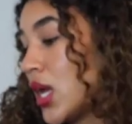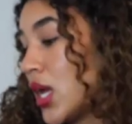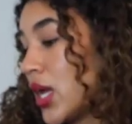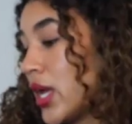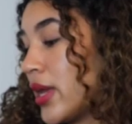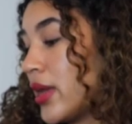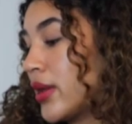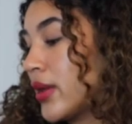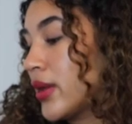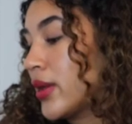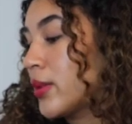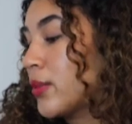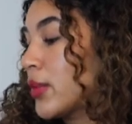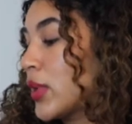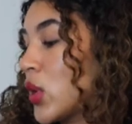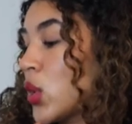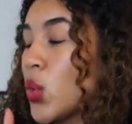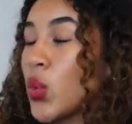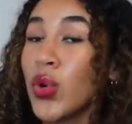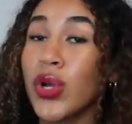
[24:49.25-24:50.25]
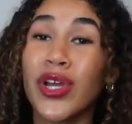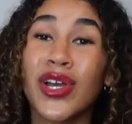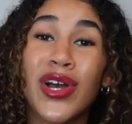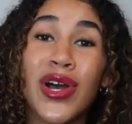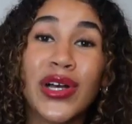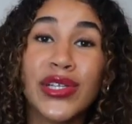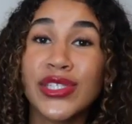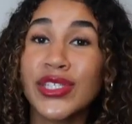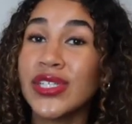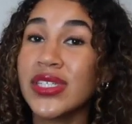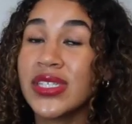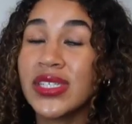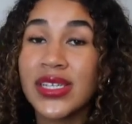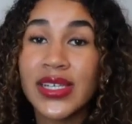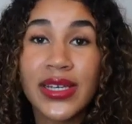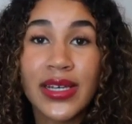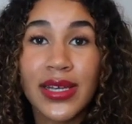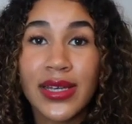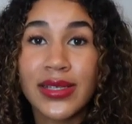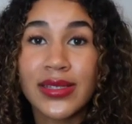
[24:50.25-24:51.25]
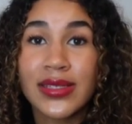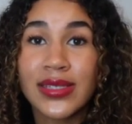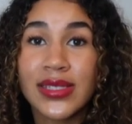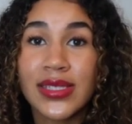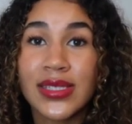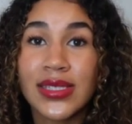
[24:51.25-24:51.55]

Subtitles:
Or concert tickets.